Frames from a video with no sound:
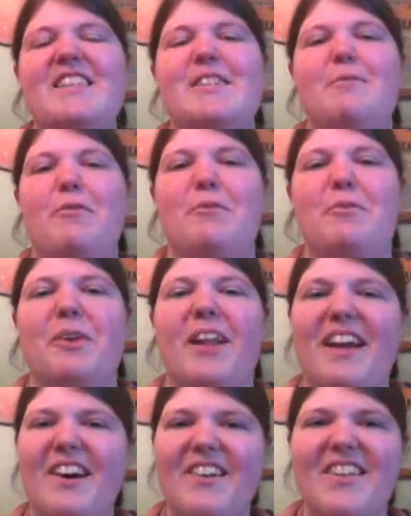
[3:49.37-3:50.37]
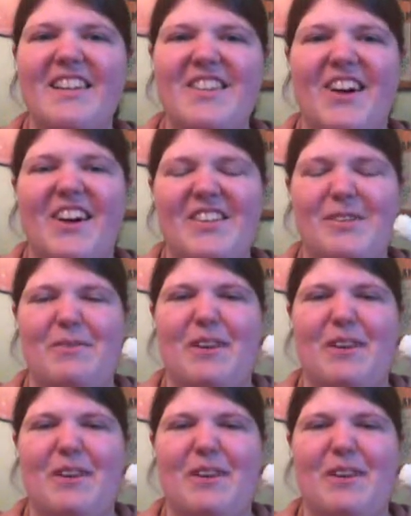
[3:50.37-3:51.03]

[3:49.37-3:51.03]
And some of them were like, "Oh, that's awesome."